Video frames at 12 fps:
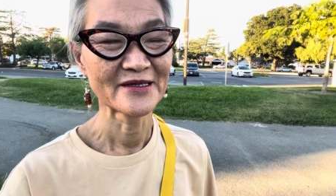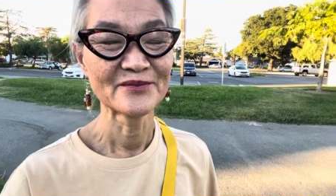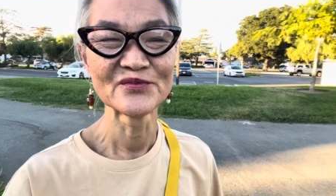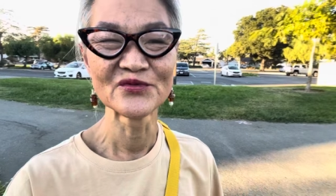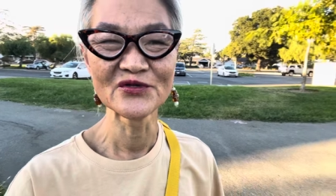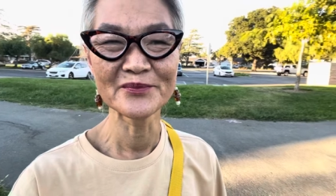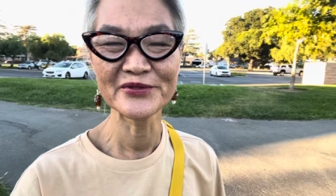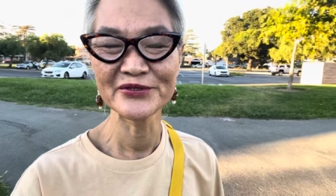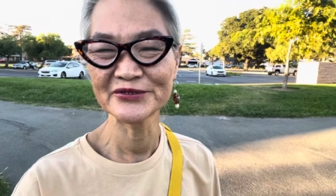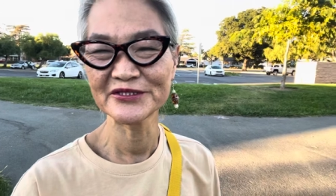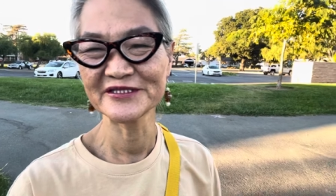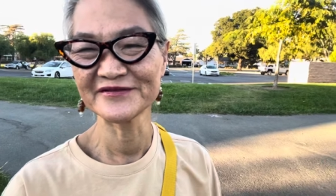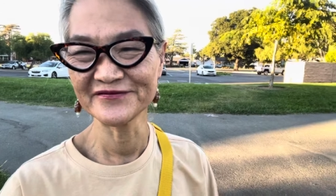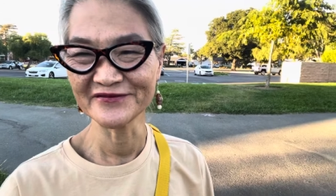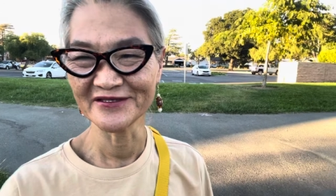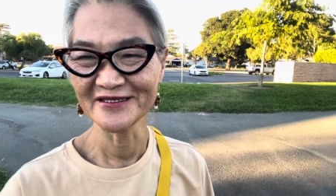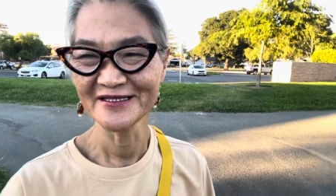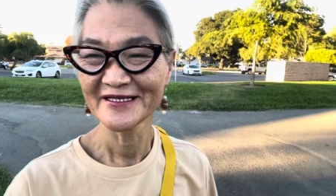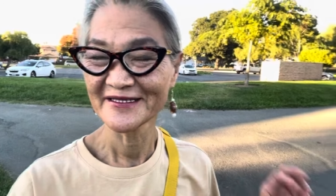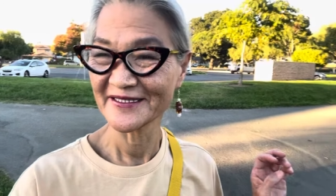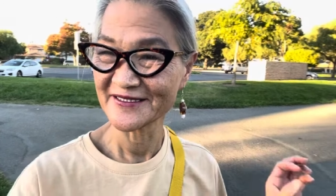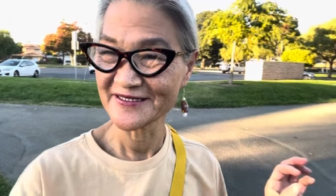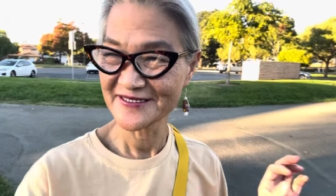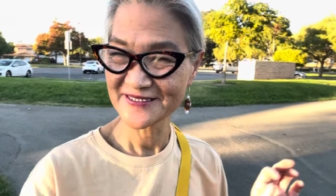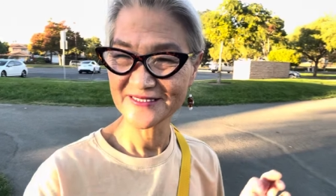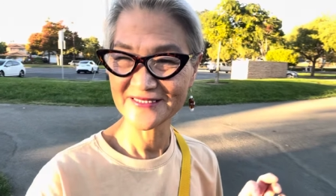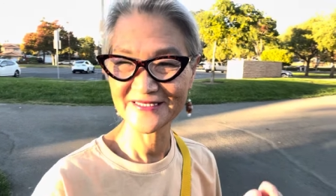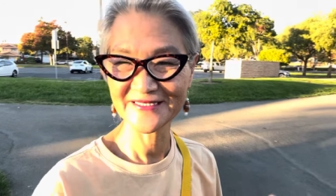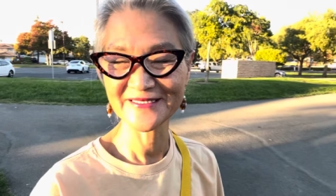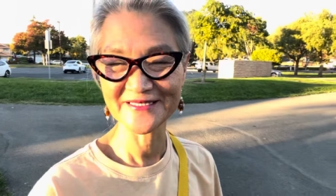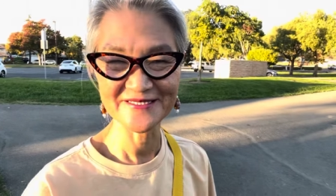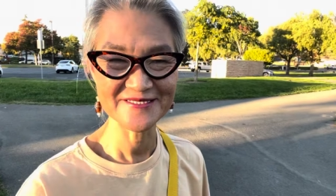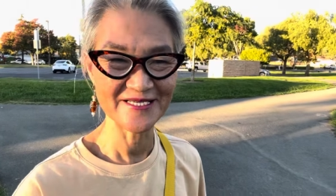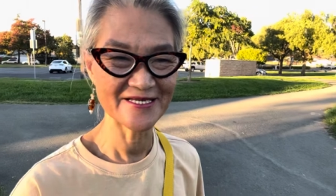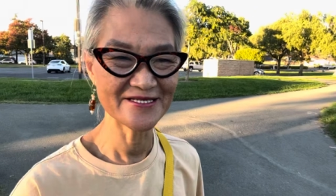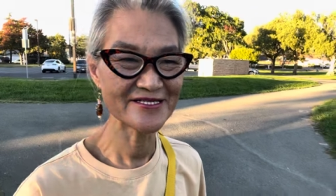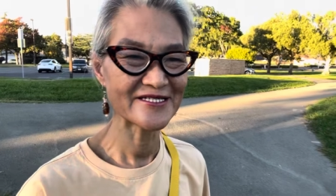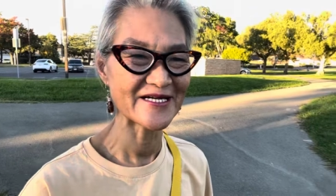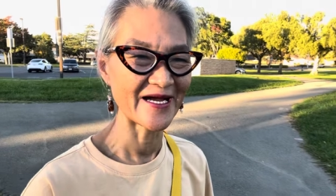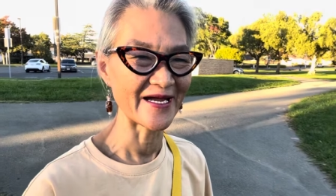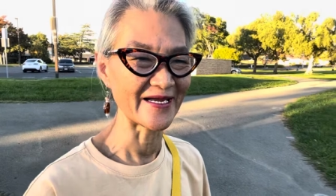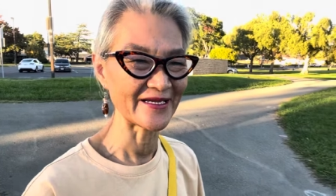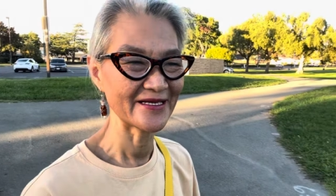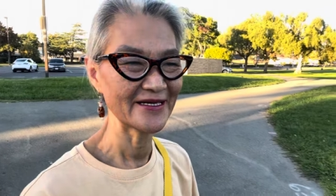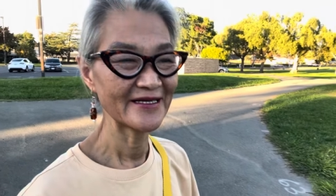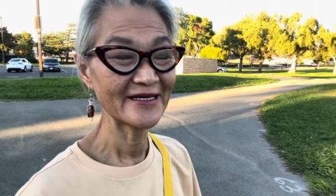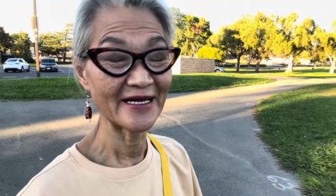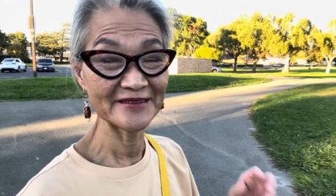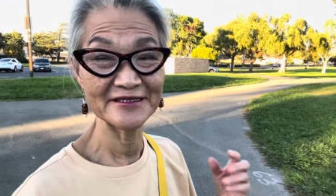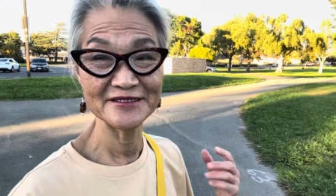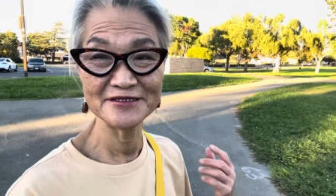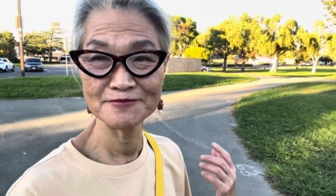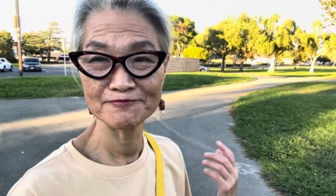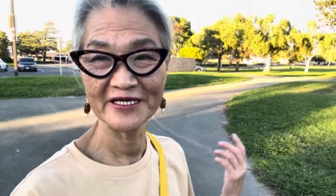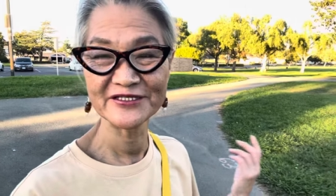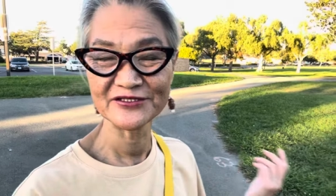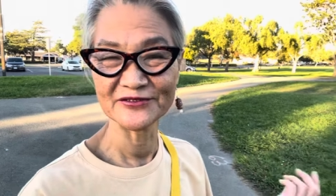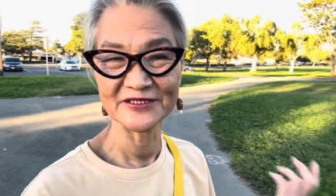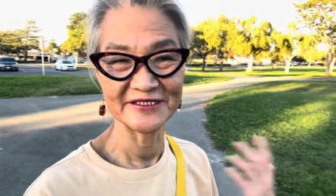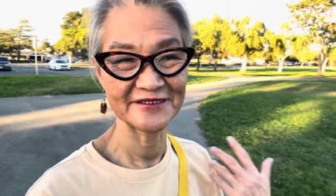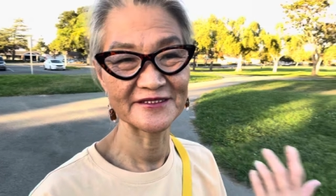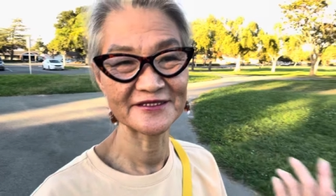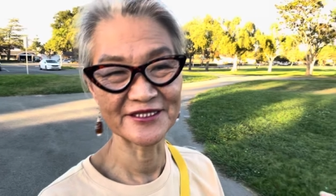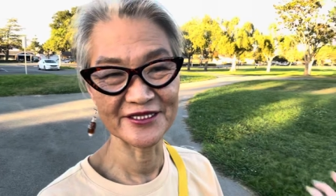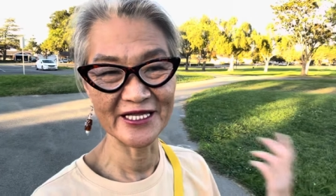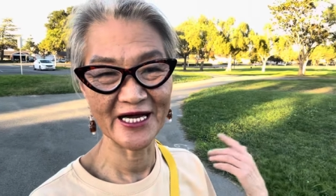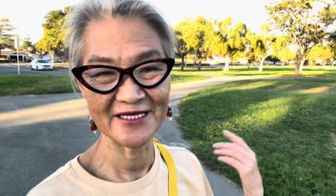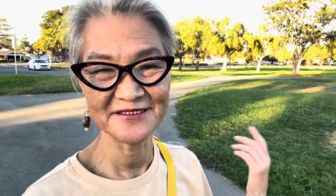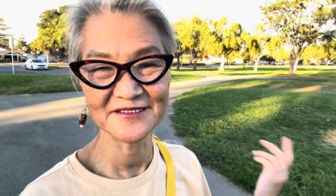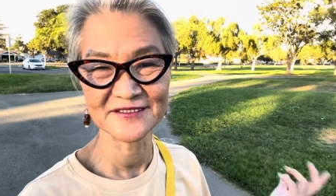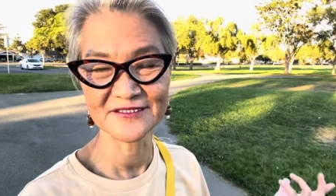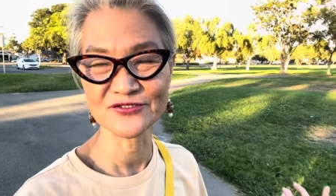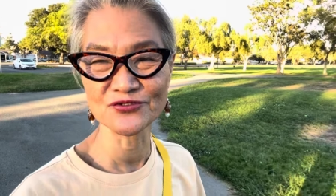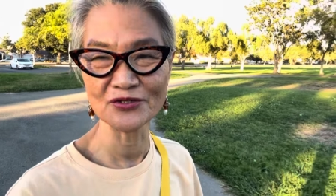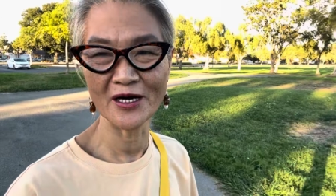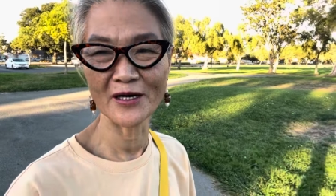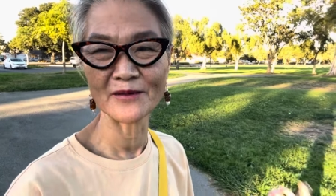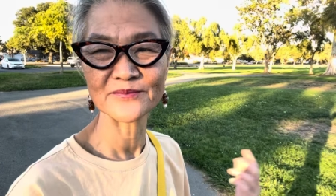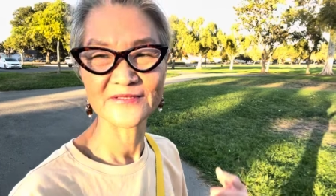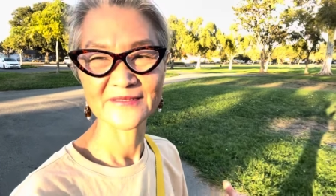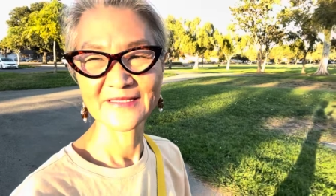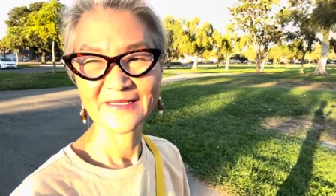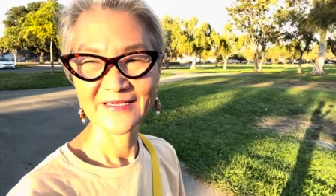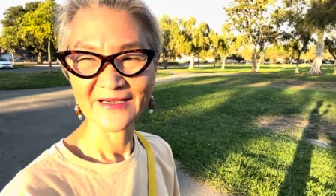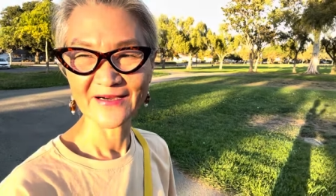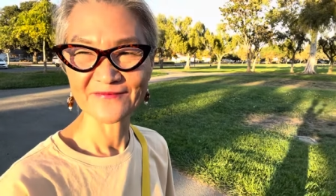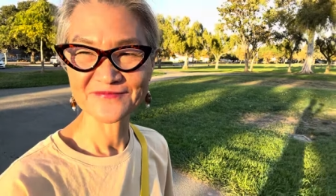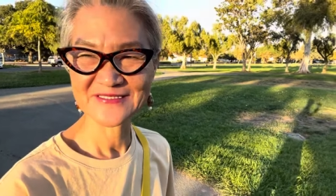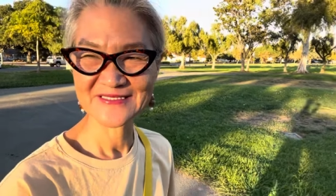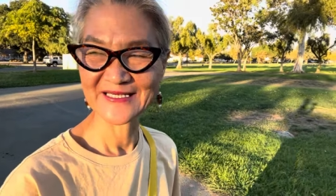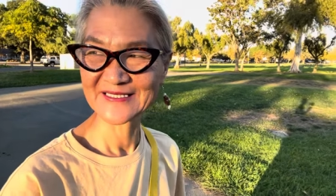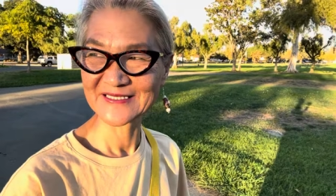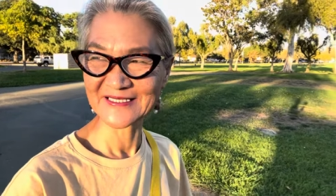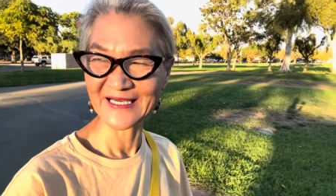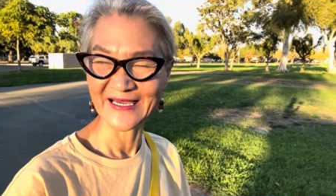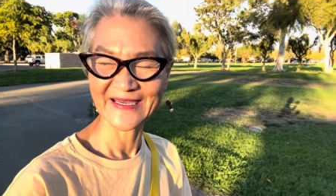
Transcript: more beautiful than seeing the sunshine and especially the last drop of sunshine.